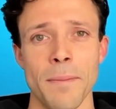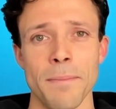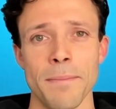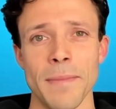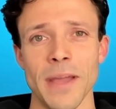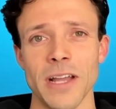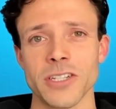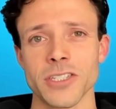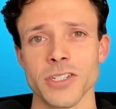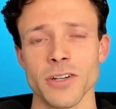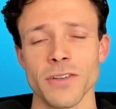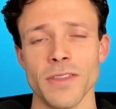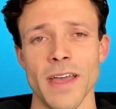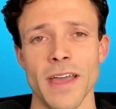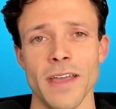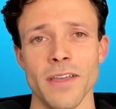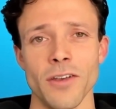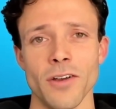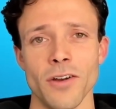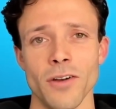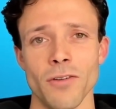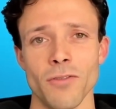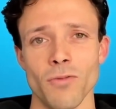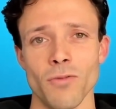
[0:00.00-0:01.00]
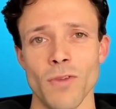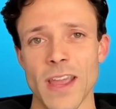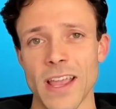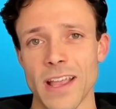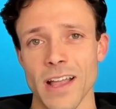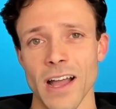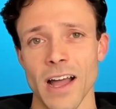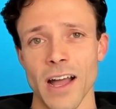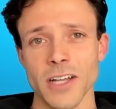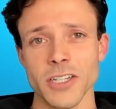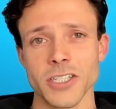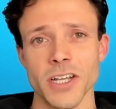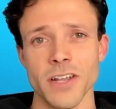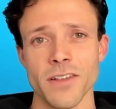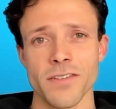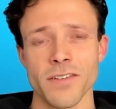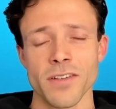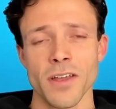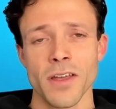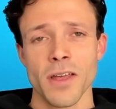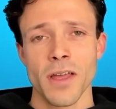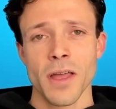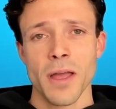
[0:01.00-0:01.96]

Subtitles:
make sure that you're rate conscious,